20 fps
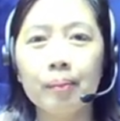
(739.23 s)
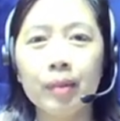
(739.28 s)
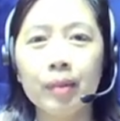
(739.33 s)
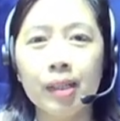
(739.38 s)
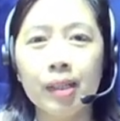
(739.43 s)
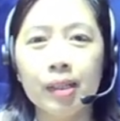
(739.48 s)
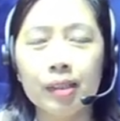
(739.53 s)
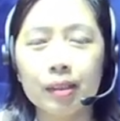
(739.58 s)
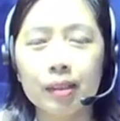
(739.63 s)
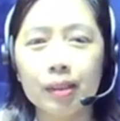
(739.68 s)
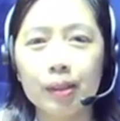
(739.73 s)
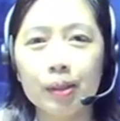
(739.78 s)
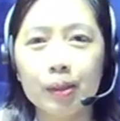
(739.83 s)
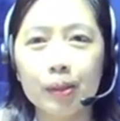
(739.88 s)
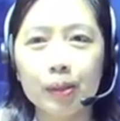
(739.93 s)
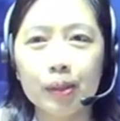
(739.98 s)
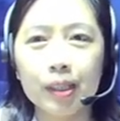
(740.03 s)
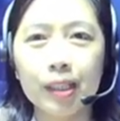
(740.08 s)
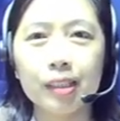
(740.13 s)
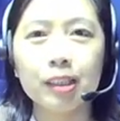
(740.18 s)

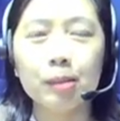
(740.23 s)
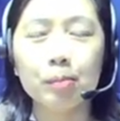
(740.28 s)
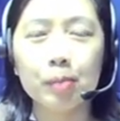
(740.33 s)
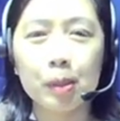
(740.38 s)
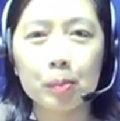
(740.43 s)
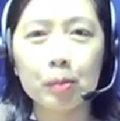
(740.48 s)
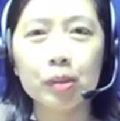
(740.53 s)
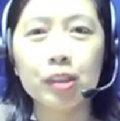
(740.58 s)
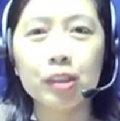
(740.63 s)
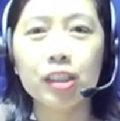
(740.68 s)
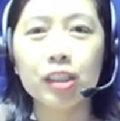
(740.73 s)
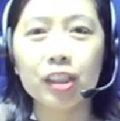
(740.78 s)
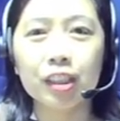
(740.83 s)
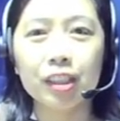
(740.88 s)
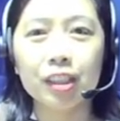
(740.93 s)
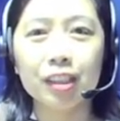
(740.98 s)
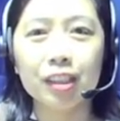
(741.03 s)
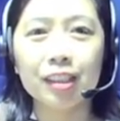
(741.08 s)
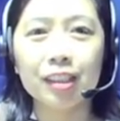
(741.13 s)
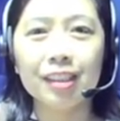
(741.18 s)
So yes,
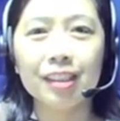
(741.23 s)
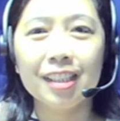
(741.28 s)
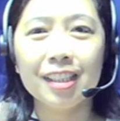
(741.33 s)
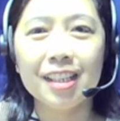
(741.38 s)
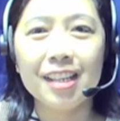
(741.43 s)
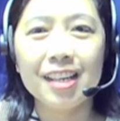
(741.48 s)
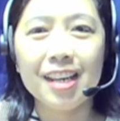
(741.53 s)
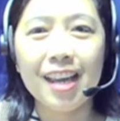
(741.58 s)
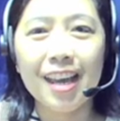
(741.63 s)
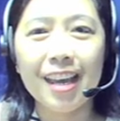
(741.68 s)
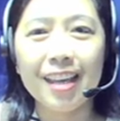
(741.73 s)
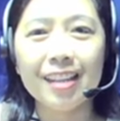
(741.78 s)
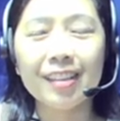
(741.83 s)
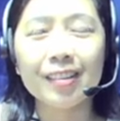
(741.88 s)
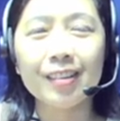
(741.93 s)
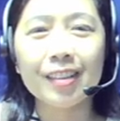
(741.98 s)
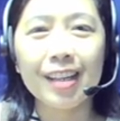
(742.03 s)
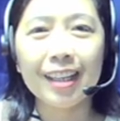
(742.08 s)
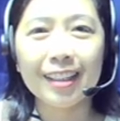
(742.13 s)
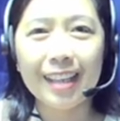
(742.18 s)
prepositions. And the
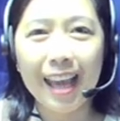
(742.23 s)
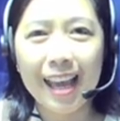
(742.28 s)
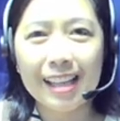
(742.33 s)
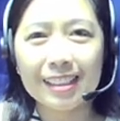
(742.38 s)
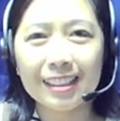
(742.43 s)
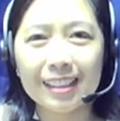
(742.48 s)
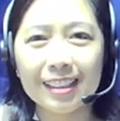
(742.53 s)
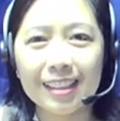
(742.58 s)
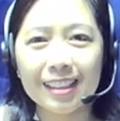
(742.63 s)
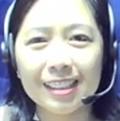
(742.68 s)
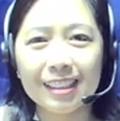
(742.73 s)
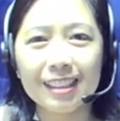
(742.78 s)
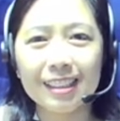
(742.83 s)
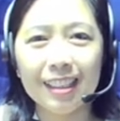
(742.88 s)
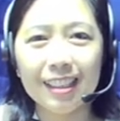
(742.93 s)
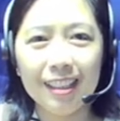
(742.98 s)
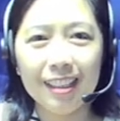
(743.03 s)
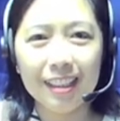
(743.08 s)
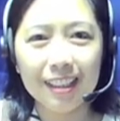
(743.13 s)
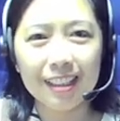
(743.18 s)
correct answer is
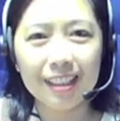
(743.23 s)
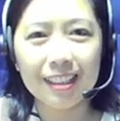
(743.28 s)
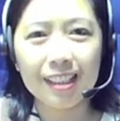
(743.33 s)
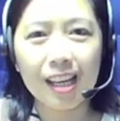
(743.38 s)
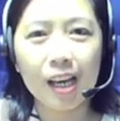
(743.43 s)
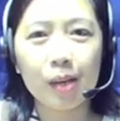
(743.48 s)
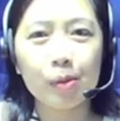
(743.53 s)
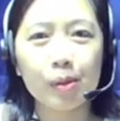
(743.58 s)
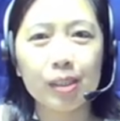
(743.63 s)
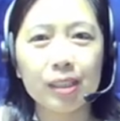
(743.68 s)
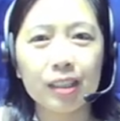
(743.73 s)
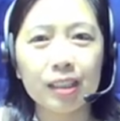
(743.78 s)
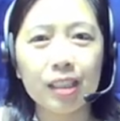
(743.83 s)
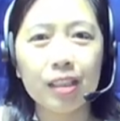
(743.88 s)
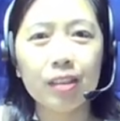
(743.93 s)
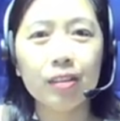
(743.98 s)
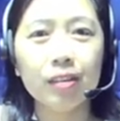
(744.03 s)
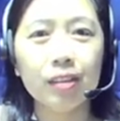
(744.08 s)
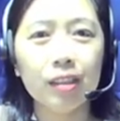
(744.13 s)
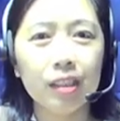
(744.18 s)
in. I will see
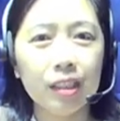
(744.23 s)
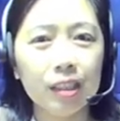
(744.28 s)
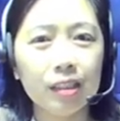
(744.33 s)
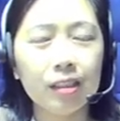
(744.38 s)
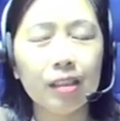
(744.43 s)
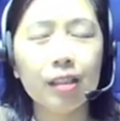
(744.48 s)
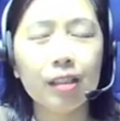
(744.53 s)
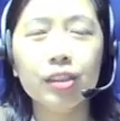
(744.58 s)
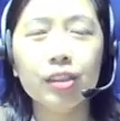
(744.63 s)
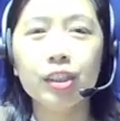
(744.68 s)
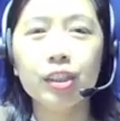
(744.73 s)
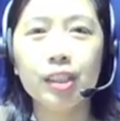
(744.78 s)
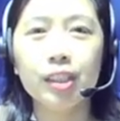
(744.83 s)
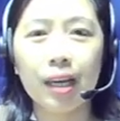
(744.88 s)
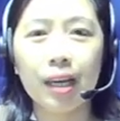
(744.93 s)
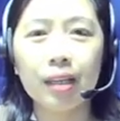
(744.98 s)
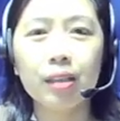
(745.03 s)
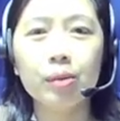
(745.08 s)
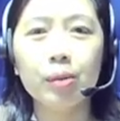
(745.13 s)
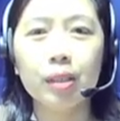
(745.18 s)
you in
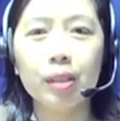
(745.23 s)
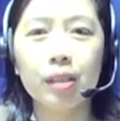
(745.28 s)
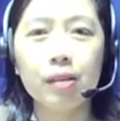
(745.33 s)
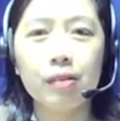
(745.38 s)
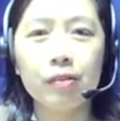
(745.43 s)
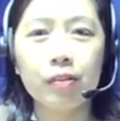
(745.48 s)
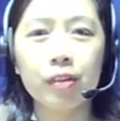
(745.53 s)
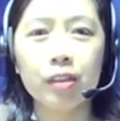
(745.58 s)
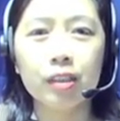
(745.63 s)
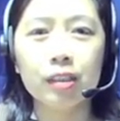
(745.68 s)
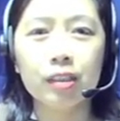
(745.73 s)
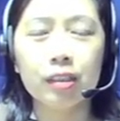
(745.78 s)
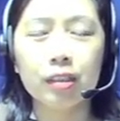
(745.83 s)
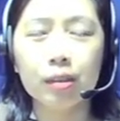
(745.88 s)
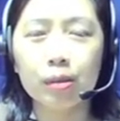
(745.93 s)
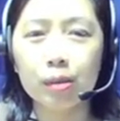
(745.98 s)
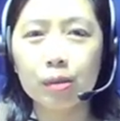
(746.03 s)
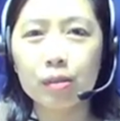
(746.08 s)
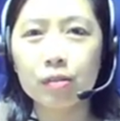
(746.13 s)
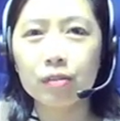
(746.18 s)
January for the
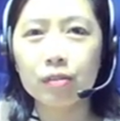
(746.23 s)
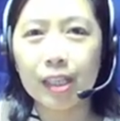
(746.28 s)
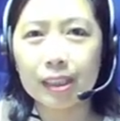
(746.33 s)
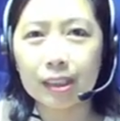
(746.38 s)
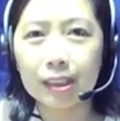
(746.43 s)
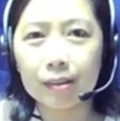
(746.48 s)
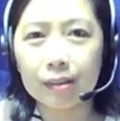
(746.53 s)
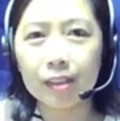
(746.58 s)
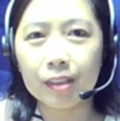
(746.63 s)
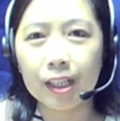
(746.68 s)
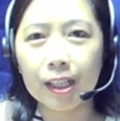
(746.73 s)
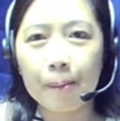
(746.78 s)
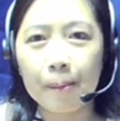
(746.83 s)
Sinulog Festival.